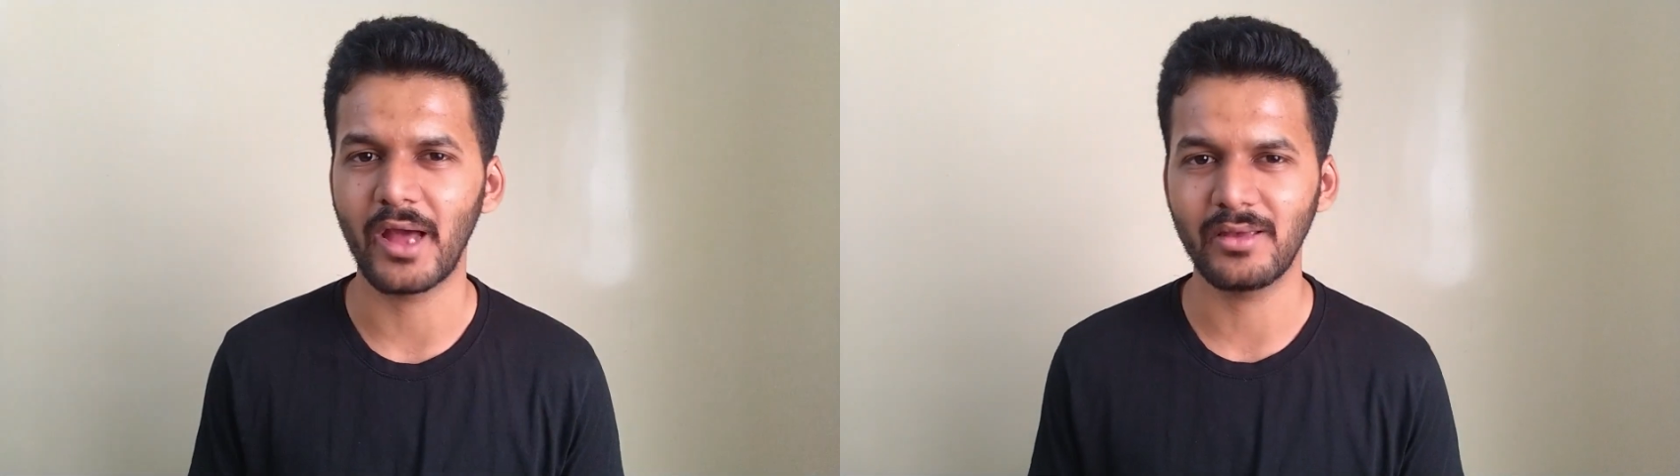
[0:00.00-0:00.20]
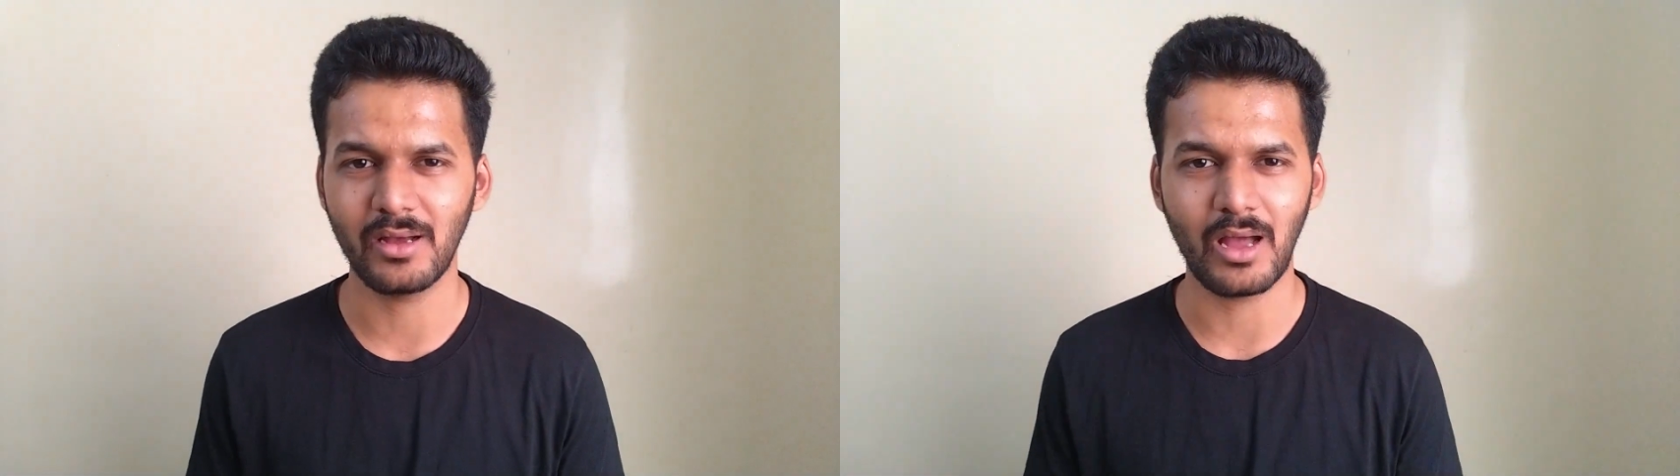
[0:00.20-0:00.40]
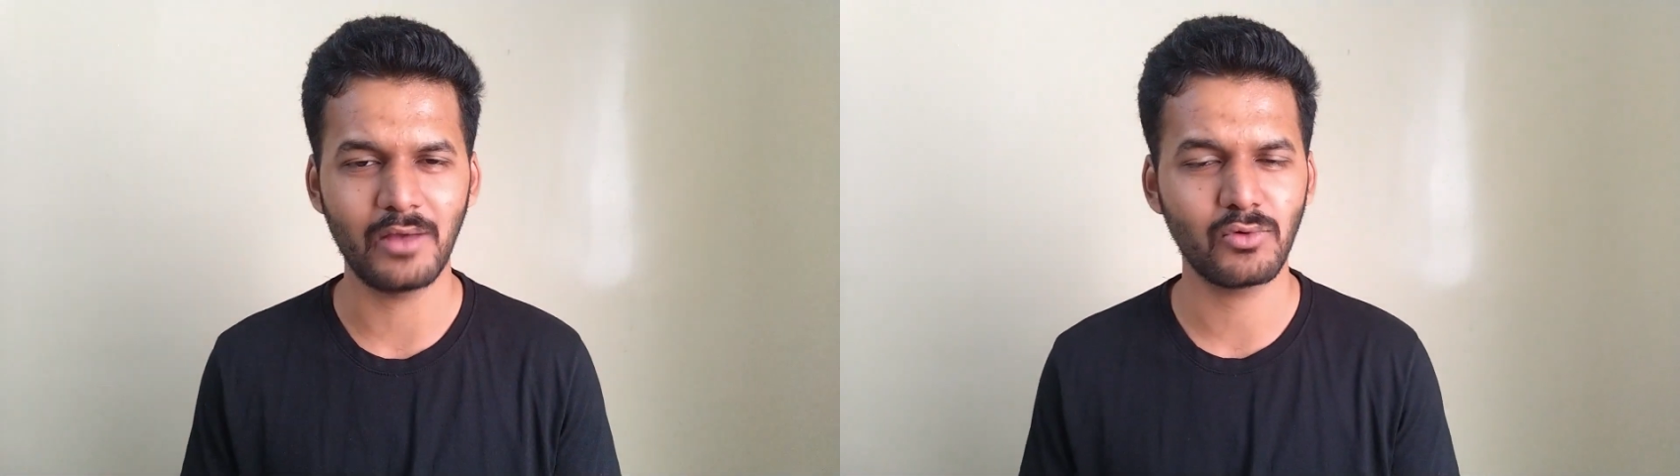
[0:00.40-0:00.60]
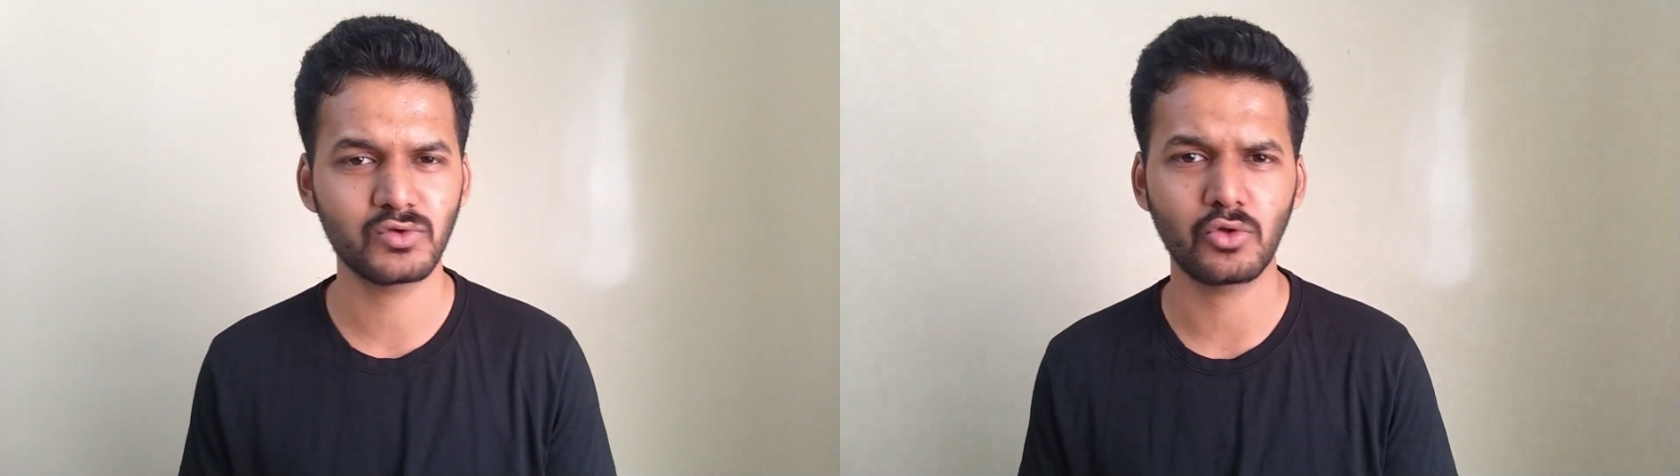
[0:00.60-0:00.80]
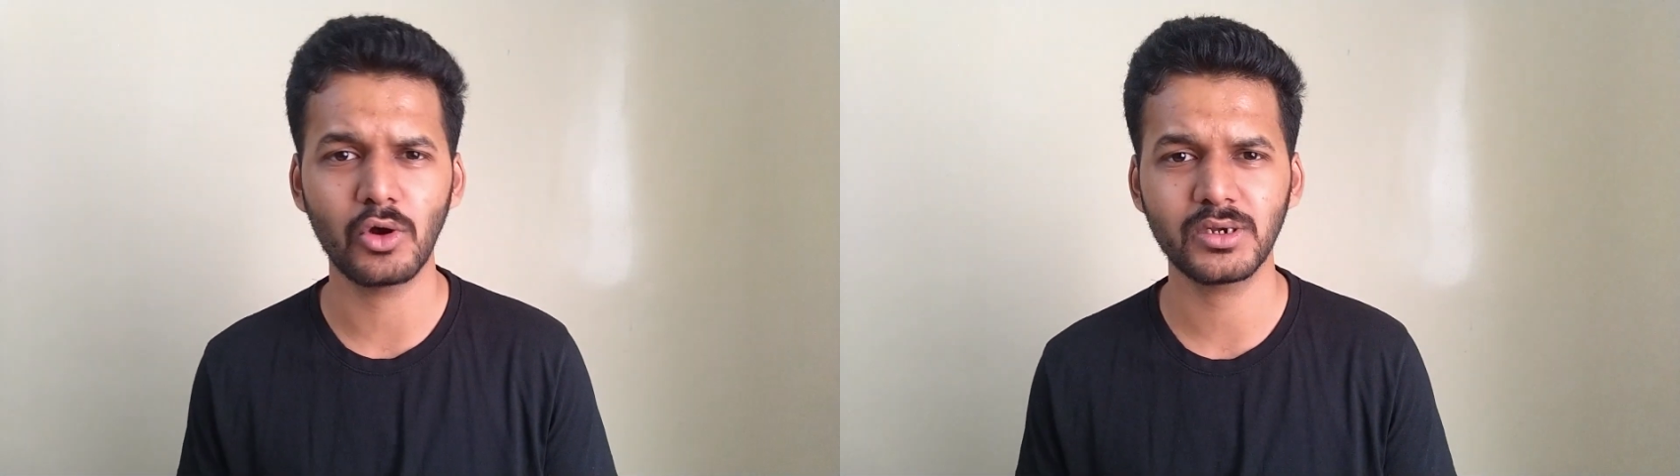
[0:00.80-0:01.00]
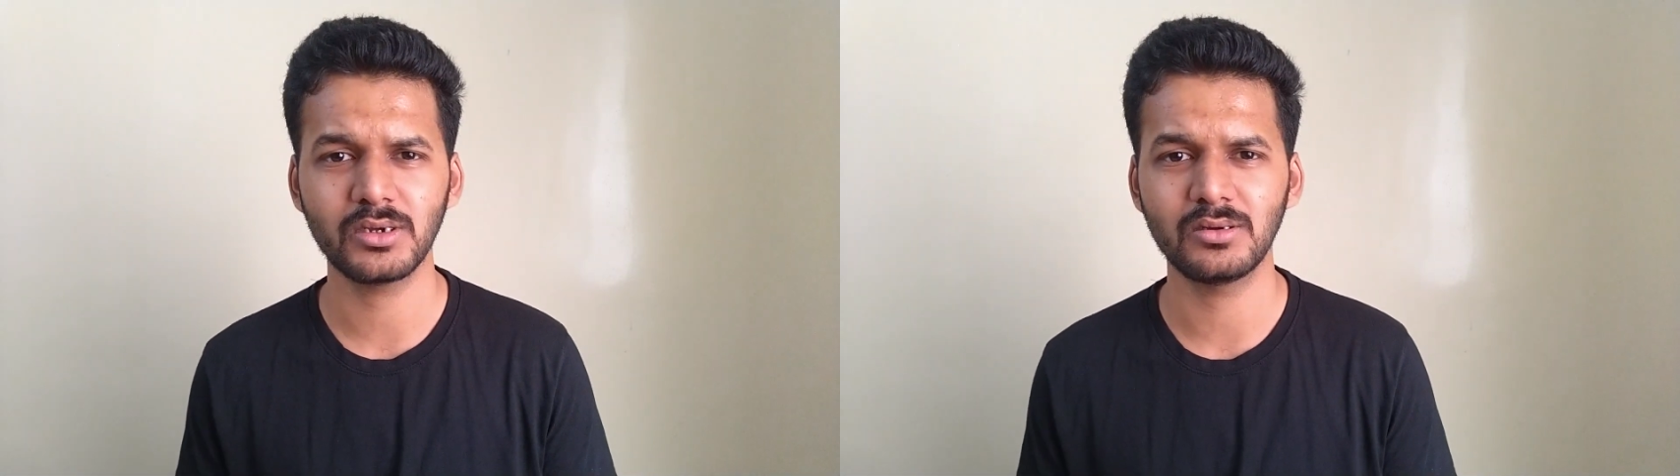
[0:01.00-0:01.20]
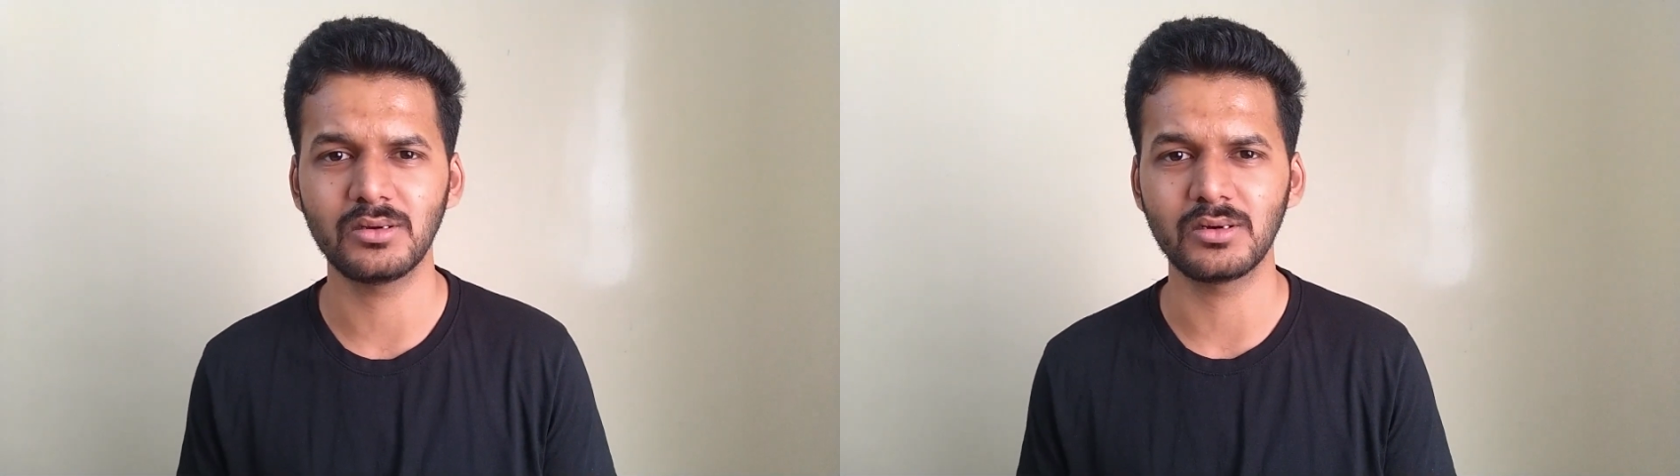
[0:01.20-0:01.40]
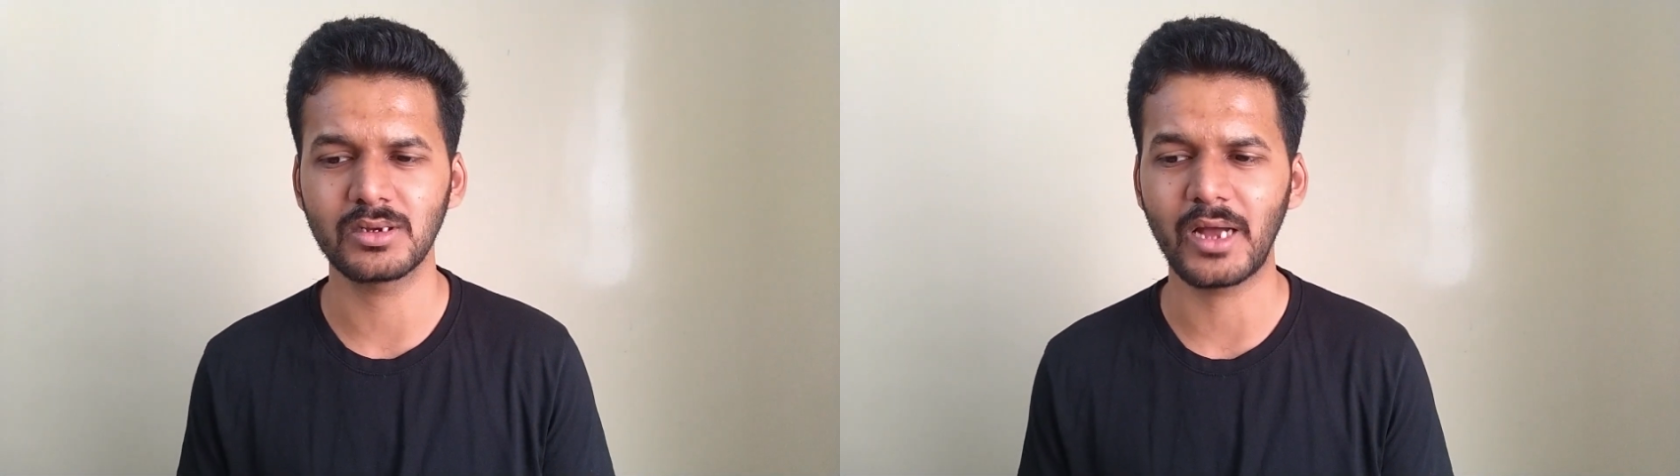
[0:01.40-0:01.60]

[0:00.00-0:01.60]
I was not a